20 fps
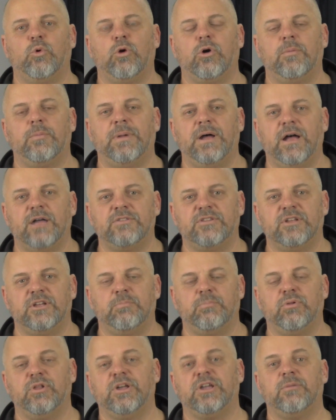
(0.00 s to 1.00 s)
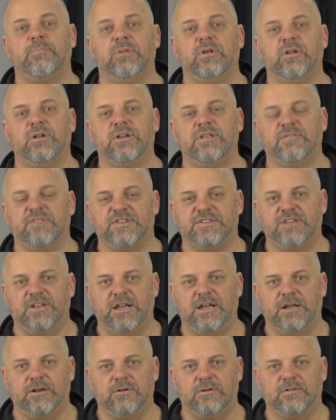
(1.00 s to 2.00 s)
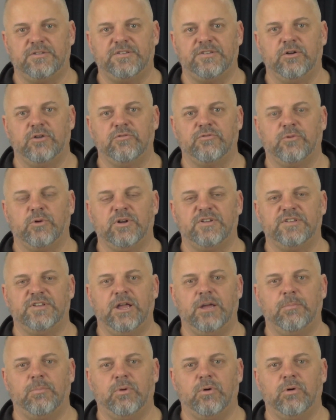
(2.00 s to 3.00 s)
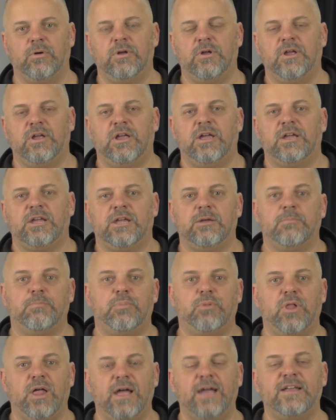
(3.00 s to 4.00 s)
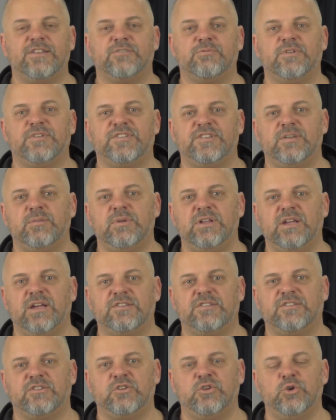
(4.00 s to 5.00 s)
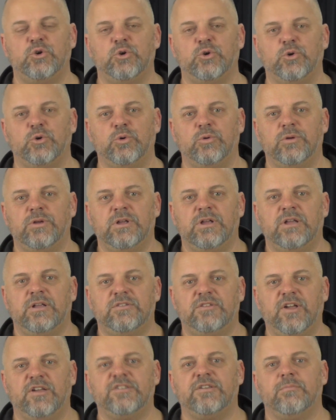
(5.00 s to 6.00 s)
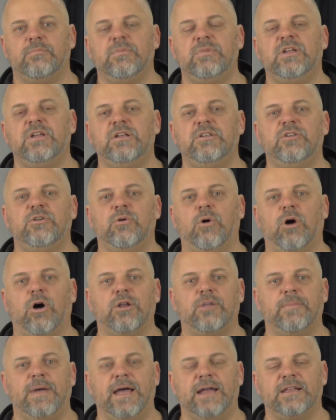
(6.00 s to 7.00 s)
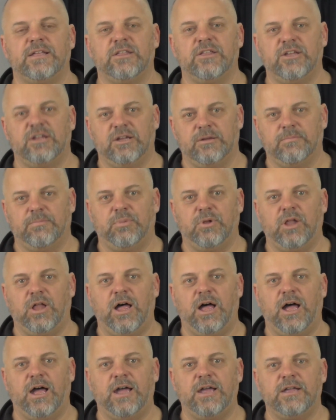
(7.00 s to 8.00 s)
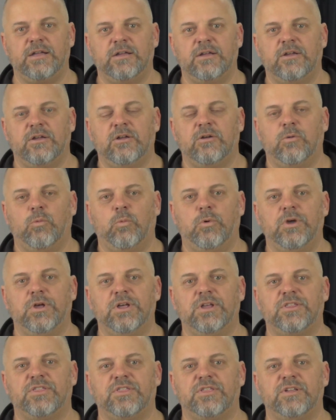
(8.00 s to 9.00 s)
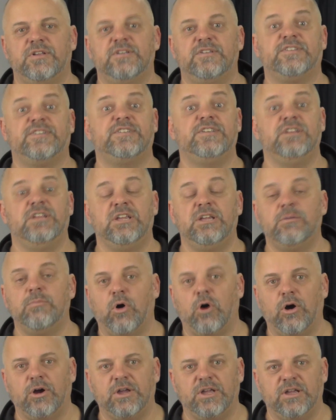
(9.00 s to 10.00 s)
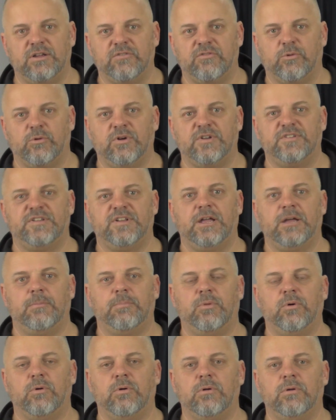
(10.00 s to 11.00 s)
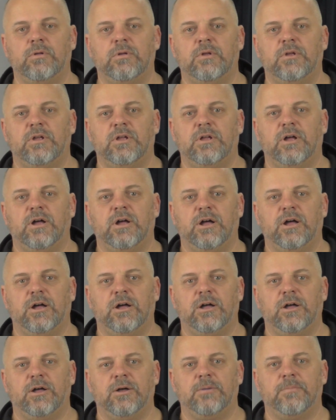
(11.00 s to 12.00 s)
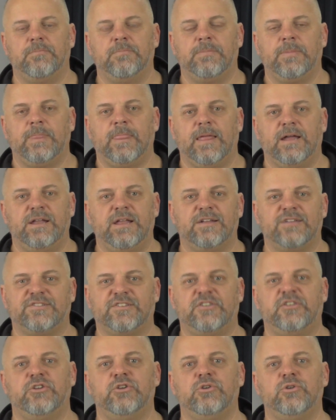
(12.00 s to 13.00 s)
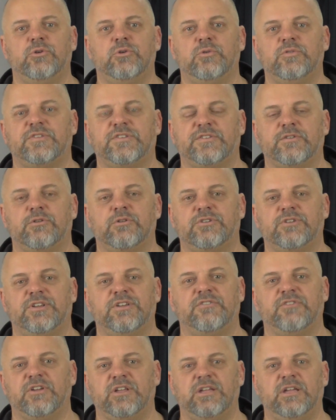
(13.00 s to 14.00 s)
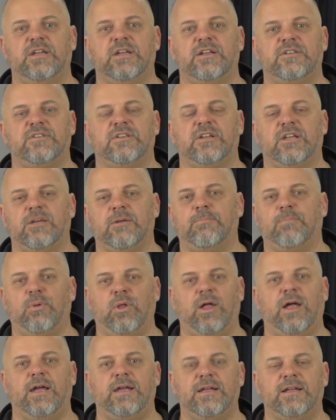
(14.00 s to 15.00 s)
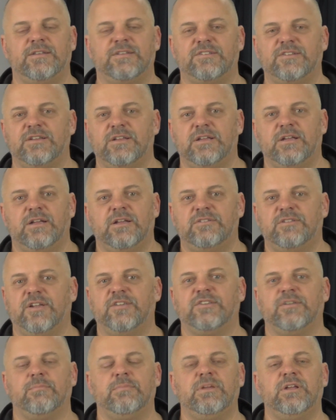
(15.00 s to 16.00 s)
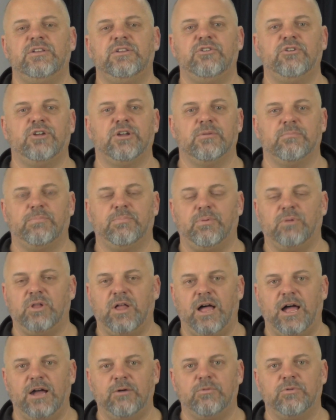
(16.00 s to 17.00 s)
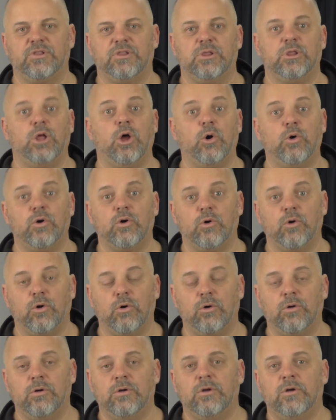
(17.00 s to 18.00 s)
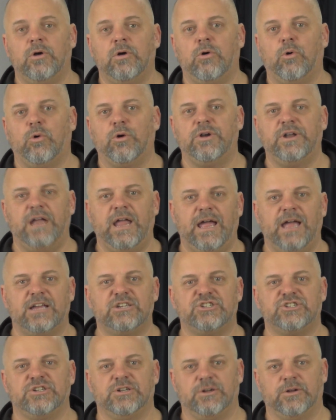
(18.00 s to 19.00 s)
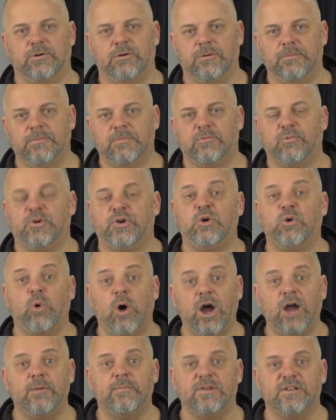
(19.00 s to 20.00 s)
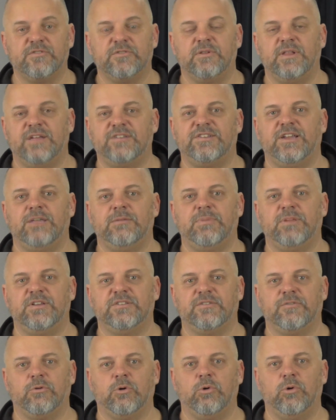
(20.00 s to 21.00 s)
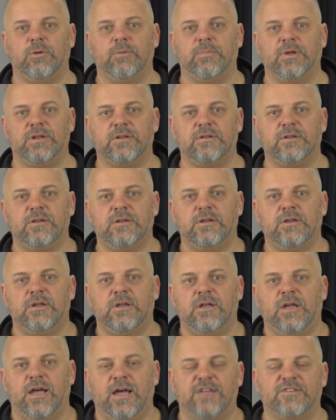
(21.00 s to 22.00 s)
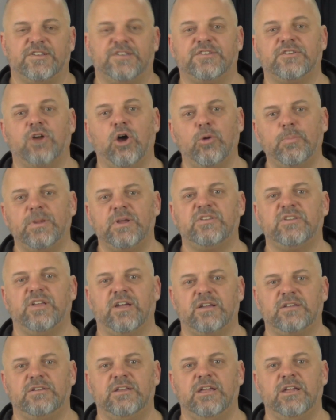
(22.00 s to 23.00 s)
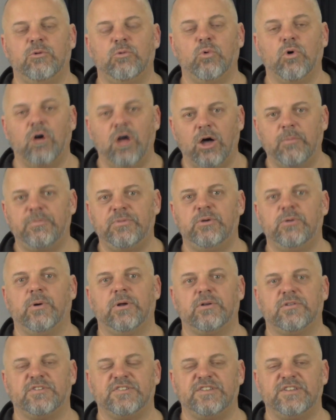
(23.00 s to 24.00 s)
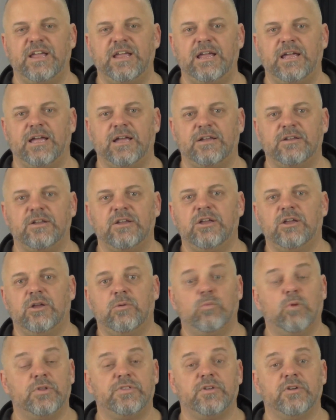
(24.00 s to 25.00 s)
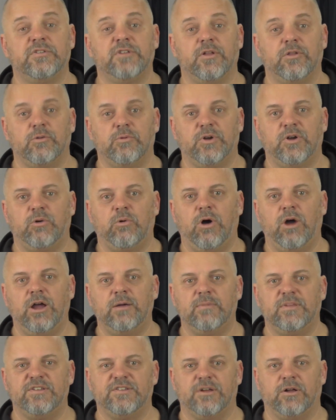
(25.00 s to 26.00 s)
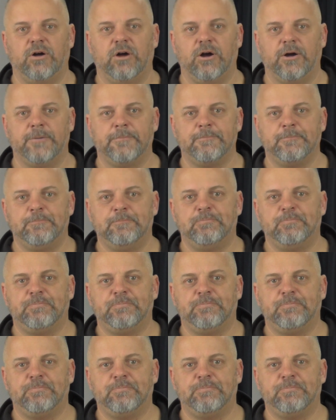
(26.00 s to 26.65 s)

more about the applicability of the standard. So for example, compliance with SIMI S2 doesn't mean you automatically comply with CE marking, for example. An S2 certificate and compliance doesn't mean you comply with local or national requirements for that same piece of equipment. As a scoping technique, we'll help you understand what those other requirements are